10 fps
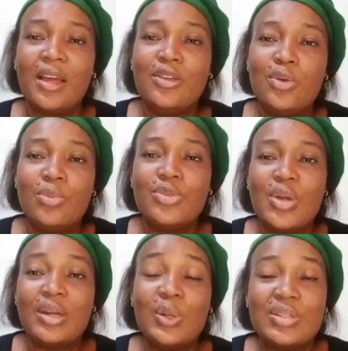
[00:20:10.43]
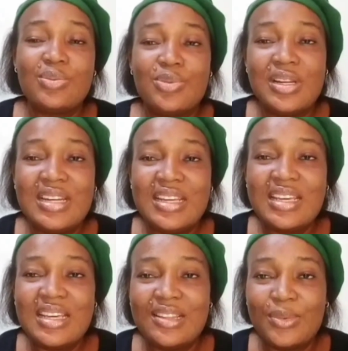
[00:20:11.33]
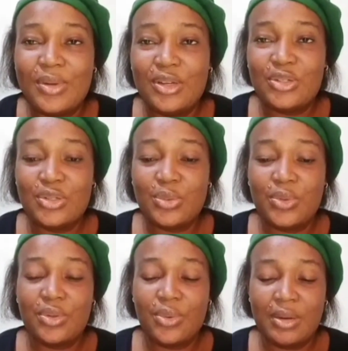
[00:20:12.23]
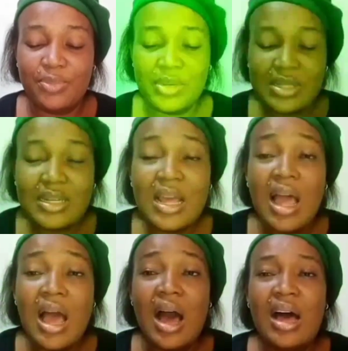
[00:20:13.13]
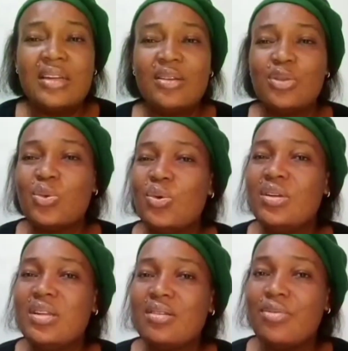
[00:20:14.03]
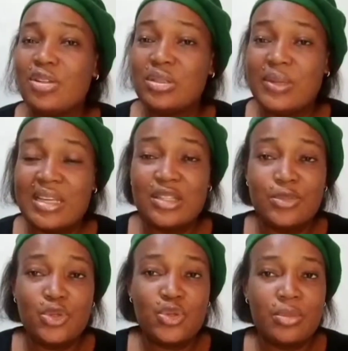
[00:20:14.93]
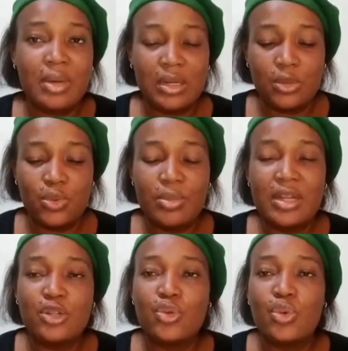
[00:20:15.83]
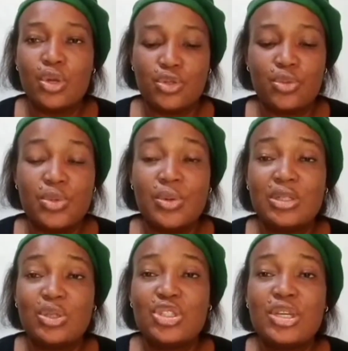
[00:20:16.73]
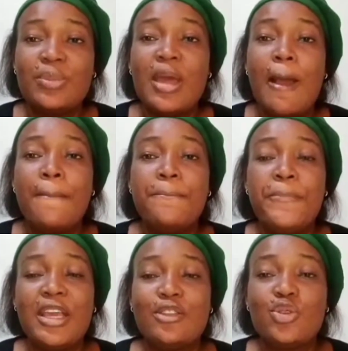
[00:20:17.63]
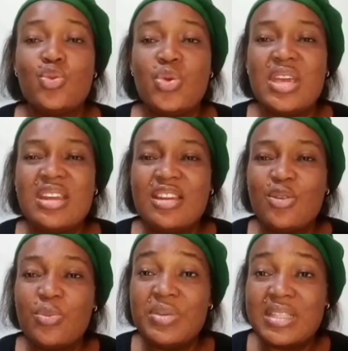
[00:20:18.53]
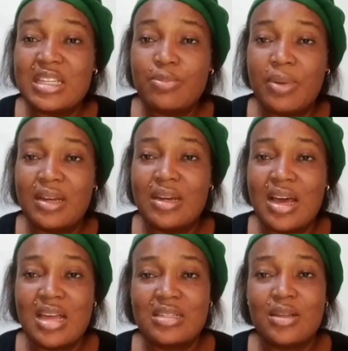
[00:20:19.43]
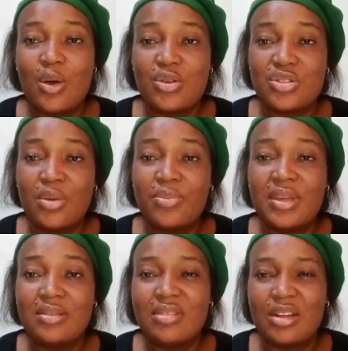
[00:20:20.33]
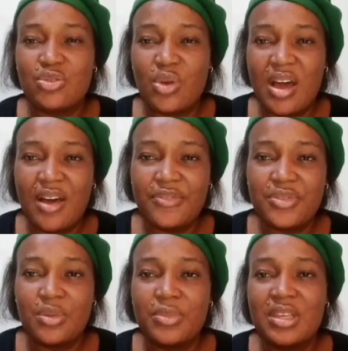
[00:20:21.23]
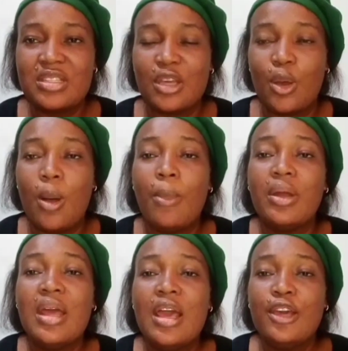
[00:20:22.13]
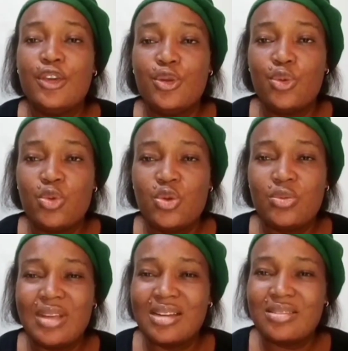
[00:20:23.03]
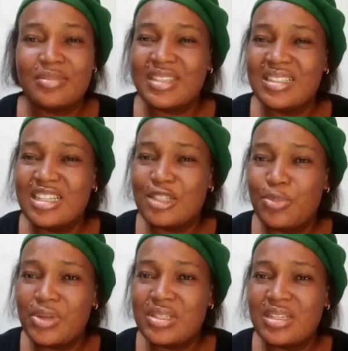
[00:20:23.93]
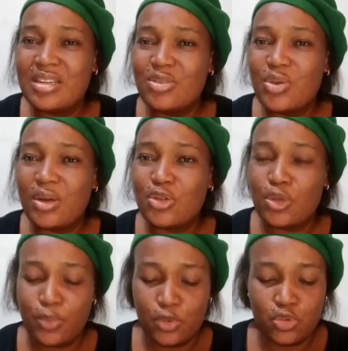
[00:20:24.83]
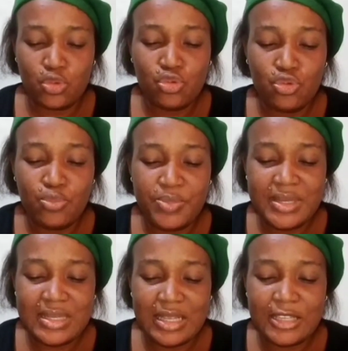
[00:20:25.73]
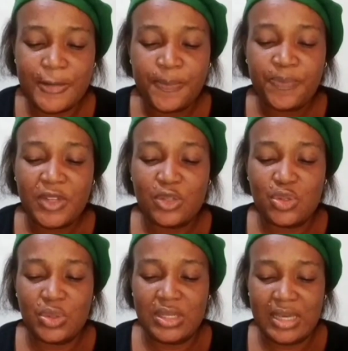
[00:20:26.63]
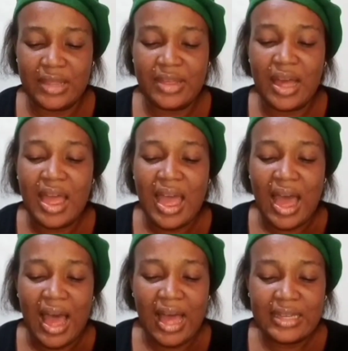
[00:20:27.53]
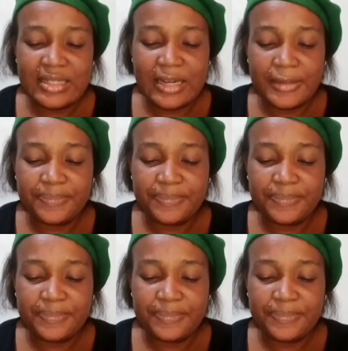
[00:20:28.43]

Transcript: you are not really in a relationship with the right person. And not only relationship that exists between man and woman, it could also be relationship between business partners, or something that you have some things in common, that this person, you are not supposed to do business together. And